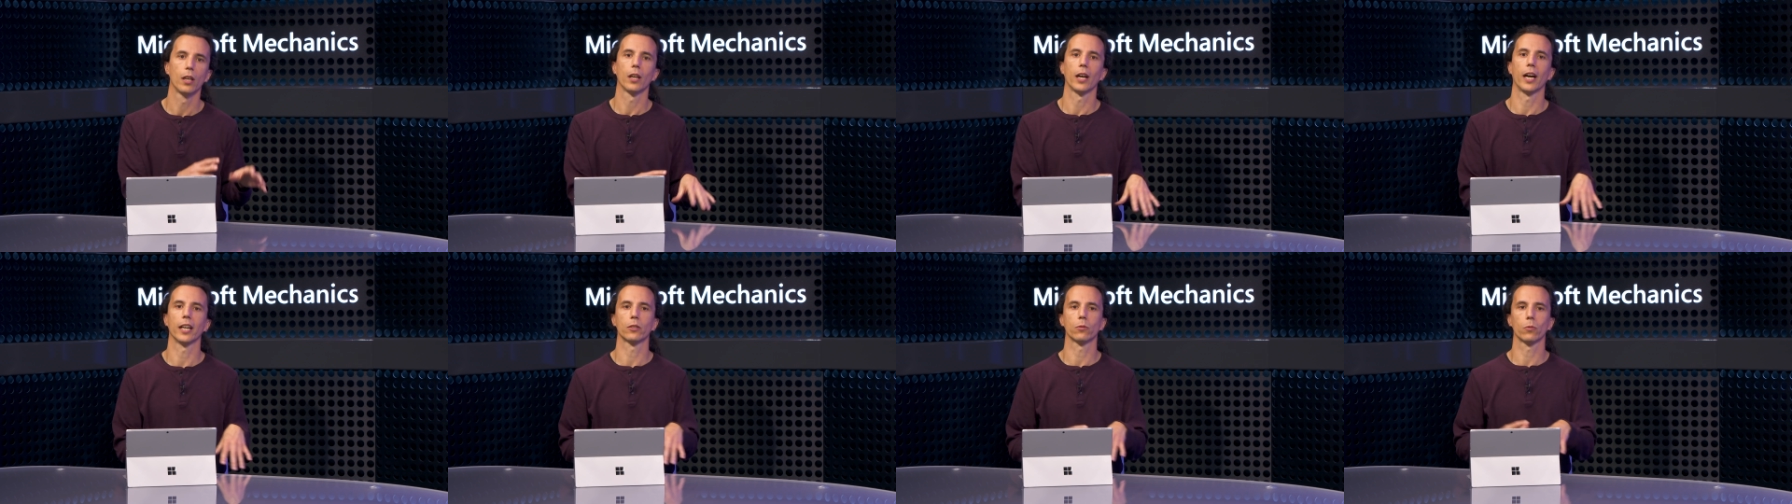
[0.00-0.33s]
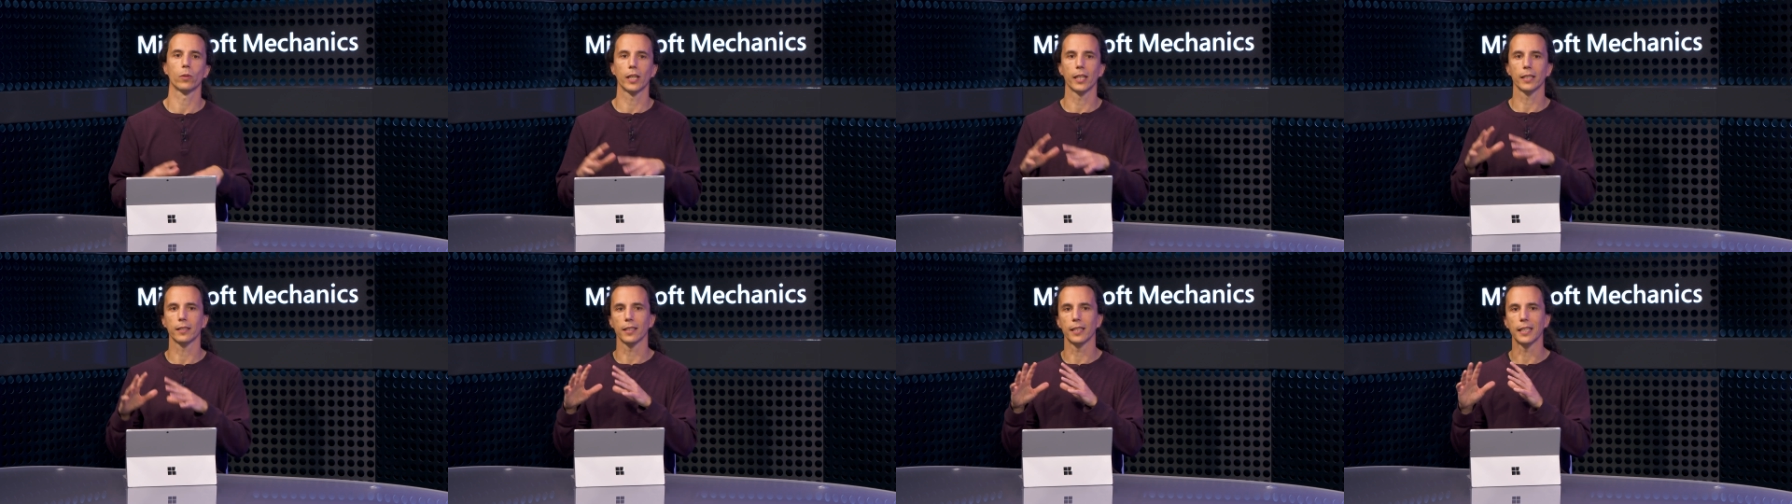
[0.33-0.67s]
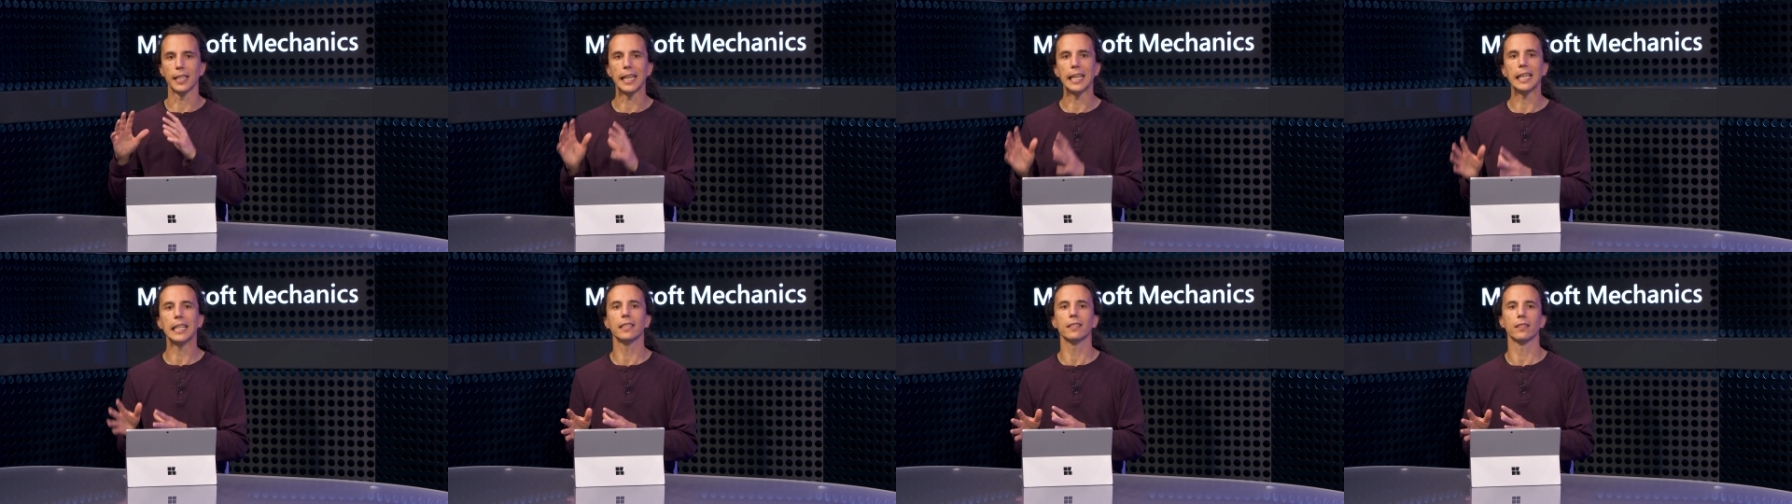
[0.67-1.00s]
as well as
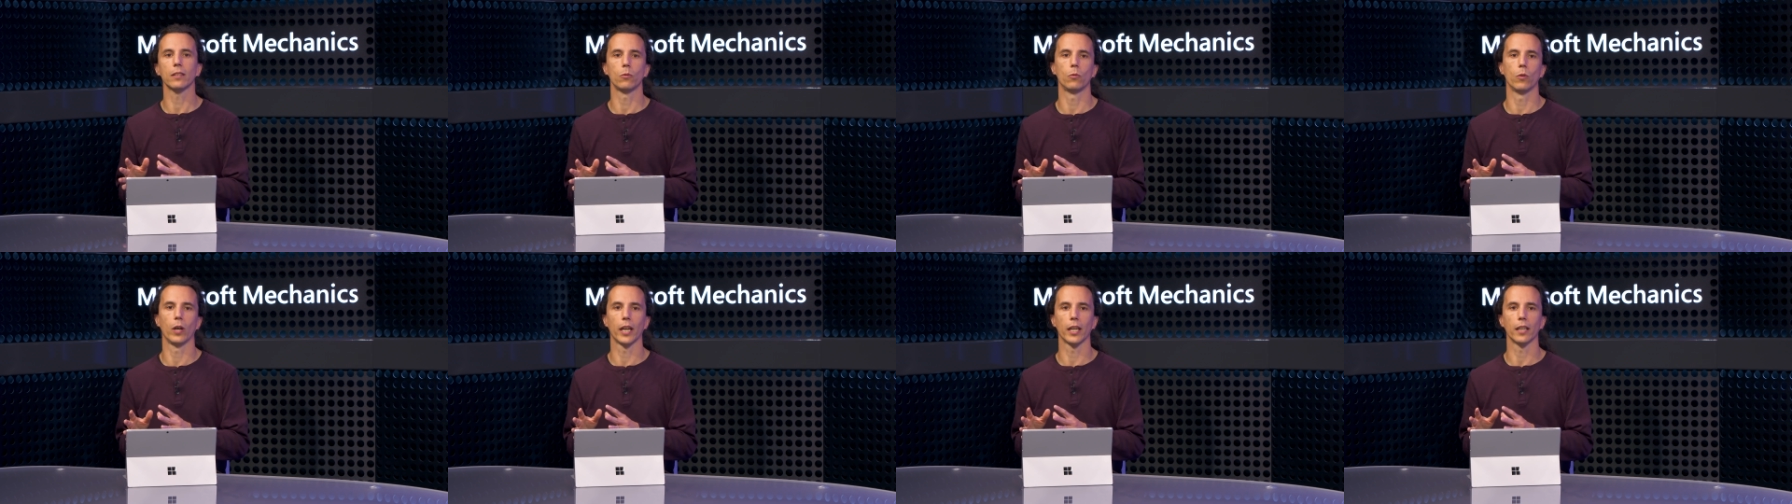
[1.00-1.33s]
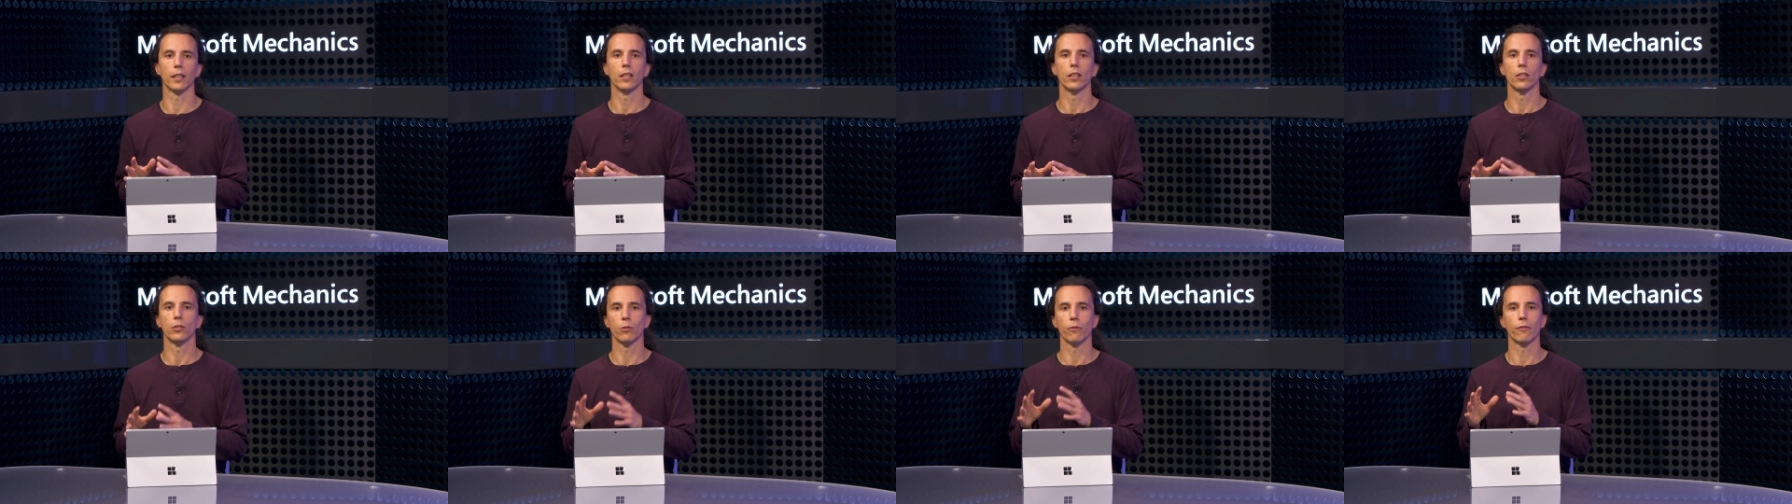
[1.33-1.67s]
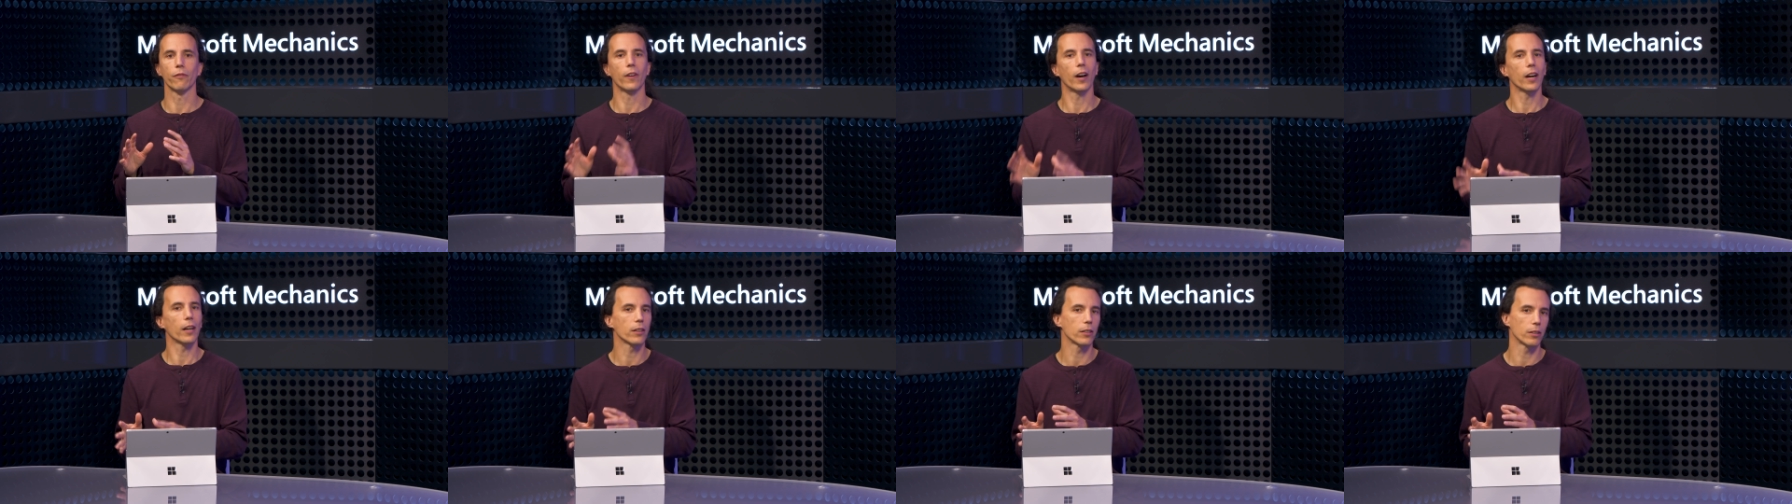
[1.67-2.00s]
an easy way to
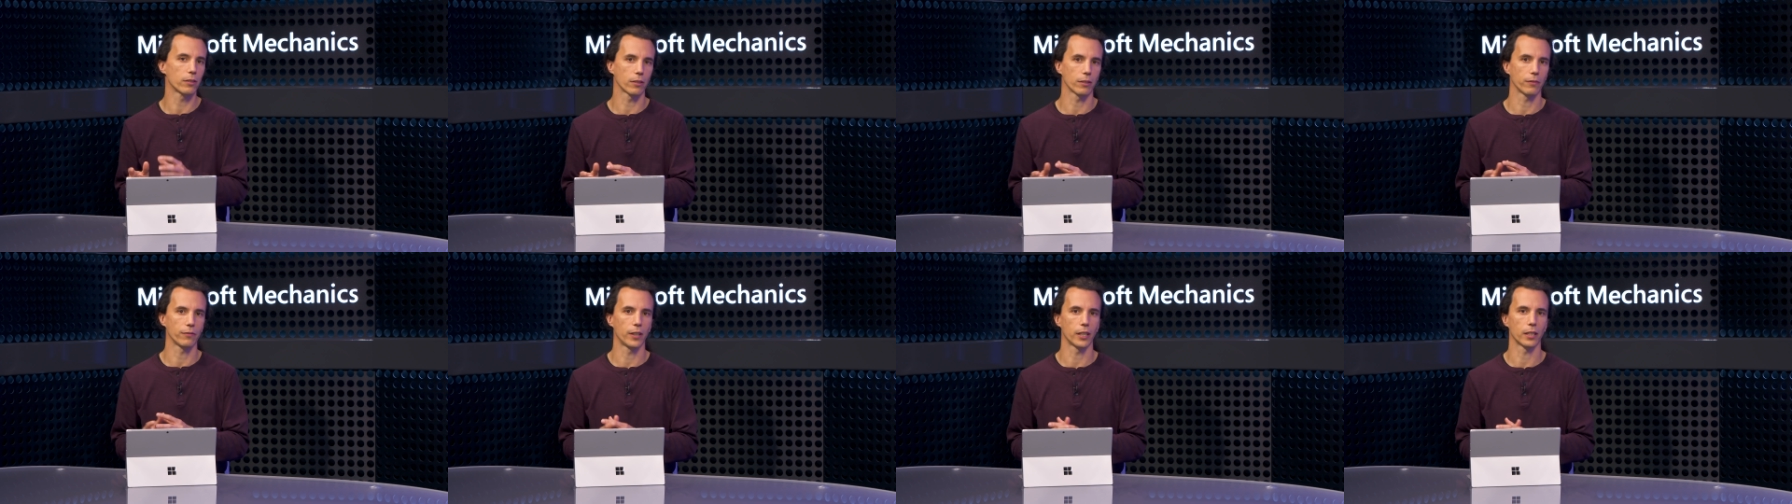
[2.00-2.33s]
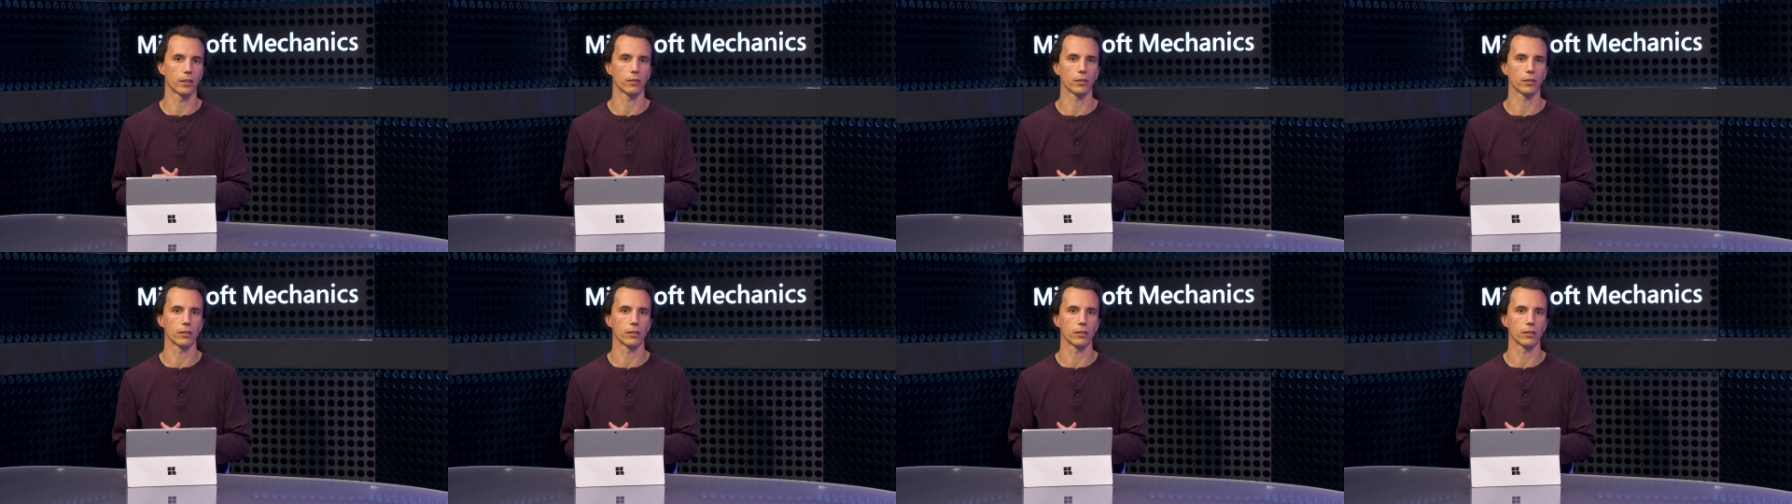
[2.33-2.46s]
further refine